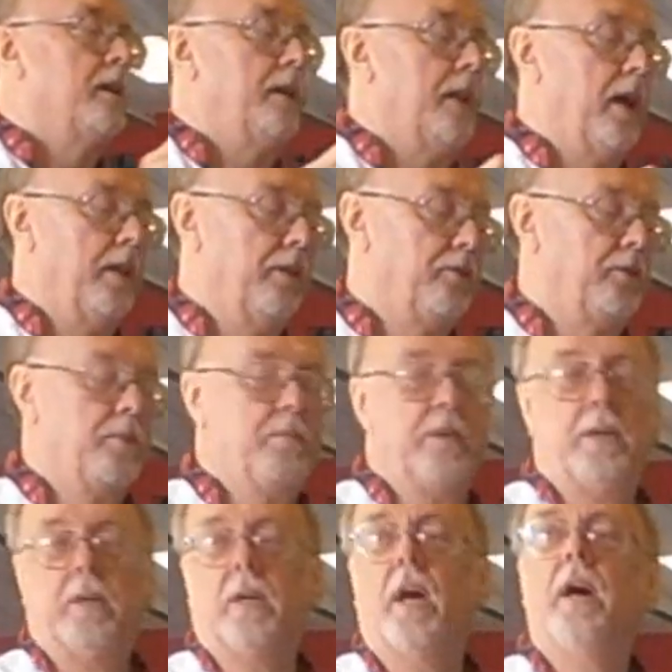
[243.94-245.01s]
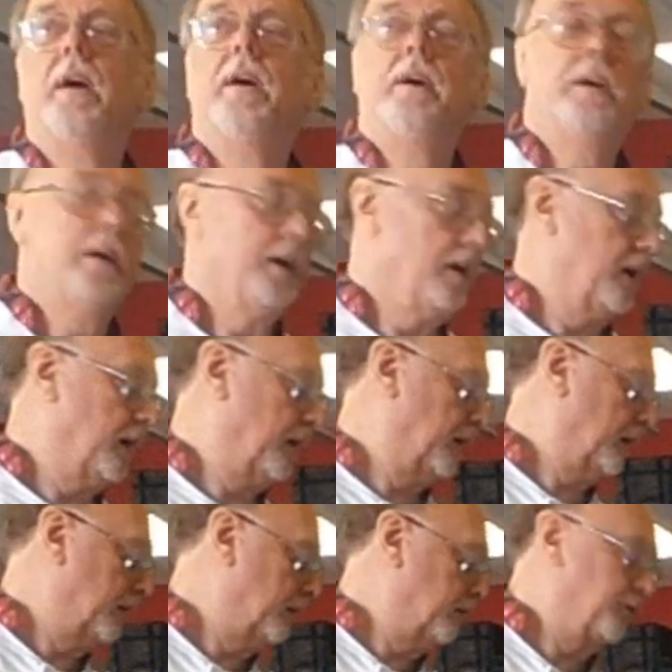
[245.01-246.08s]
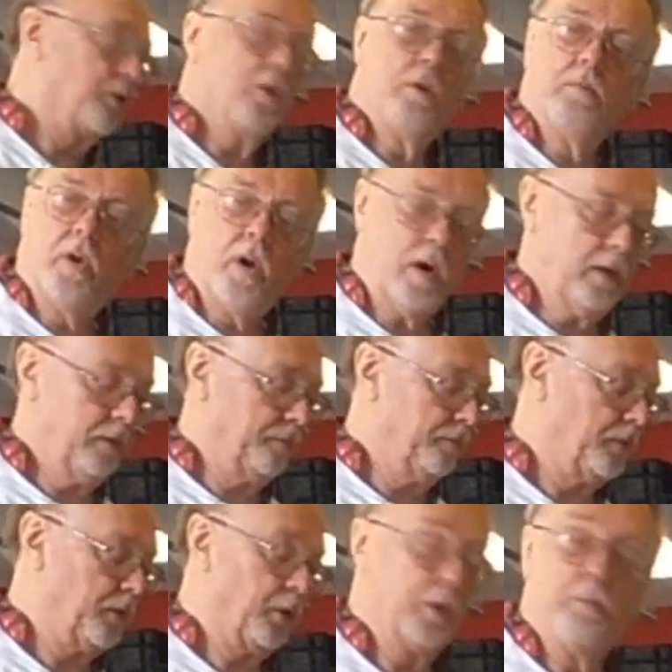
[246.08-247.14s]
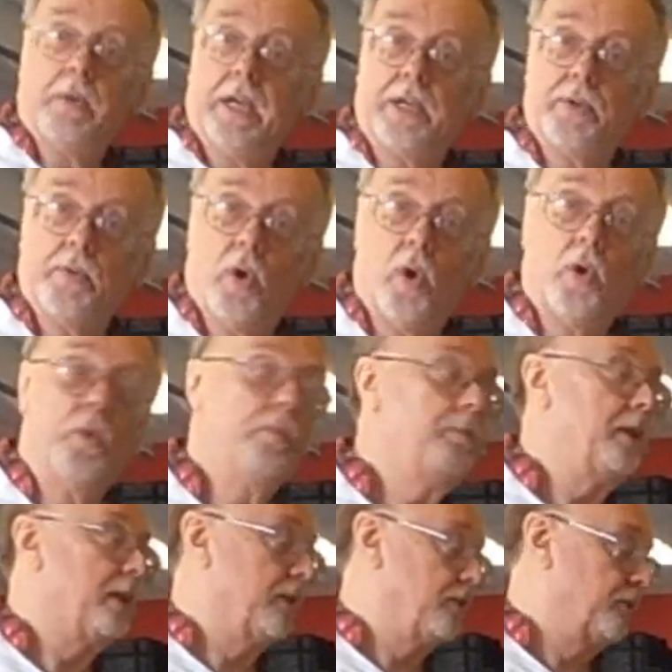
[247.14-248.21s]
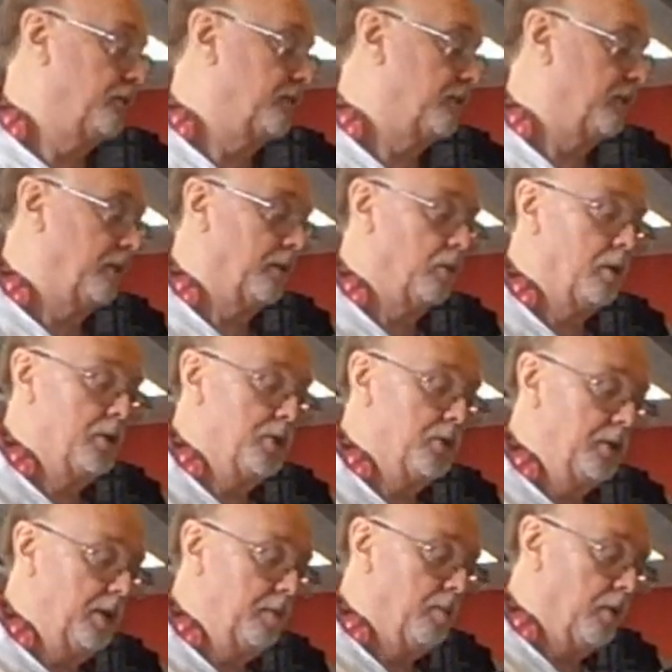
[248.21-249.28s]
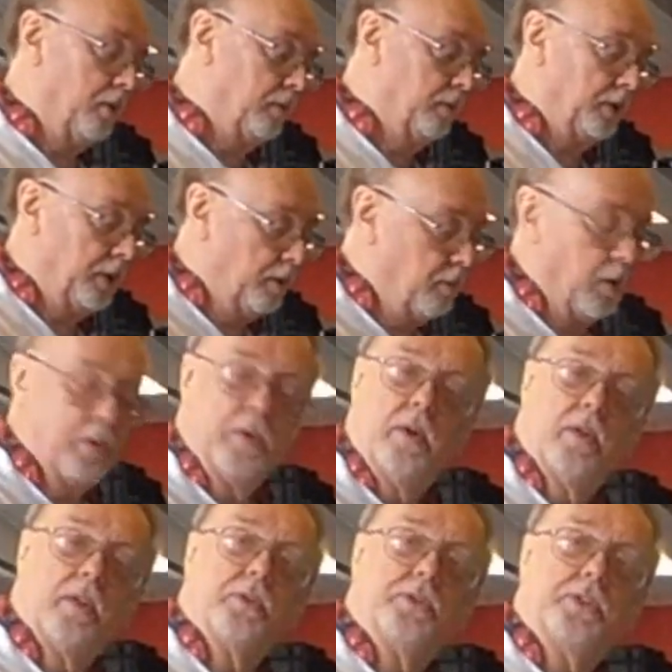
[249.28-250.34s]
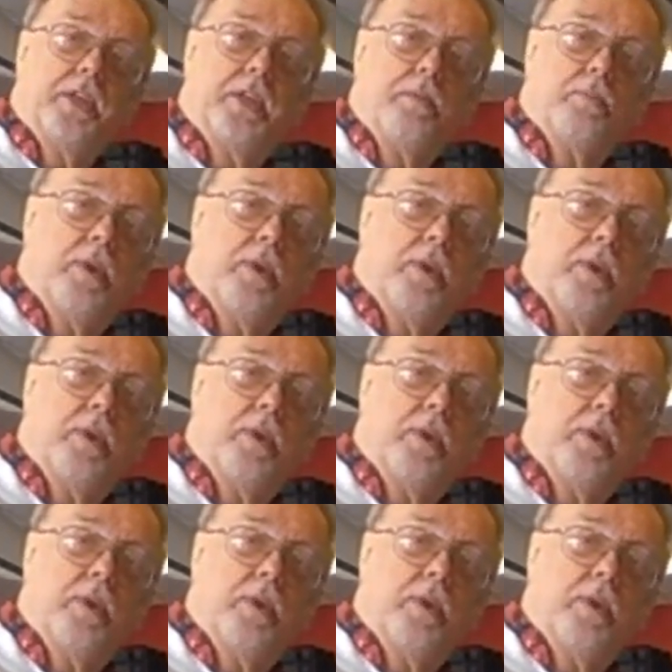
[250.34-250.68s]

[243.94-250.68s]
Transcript: Now this can be store-bought. You can make your own, because once you debone all those chicken